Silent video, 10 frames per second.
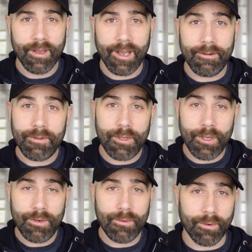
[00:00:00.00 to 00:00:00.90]
How do
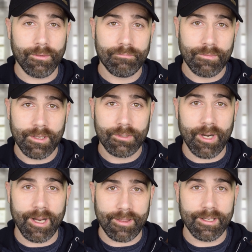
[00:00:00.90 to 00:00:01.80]
you
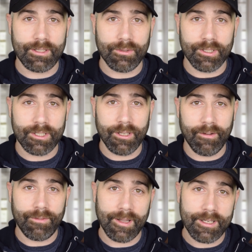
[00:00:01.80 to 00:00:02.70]
track this sort of
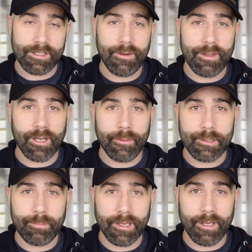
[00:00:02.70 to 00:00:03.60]
stuff? Let us know in the
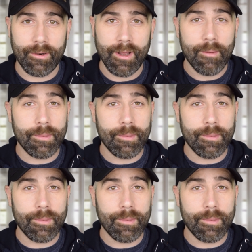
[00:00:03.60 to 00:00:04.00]
comments below.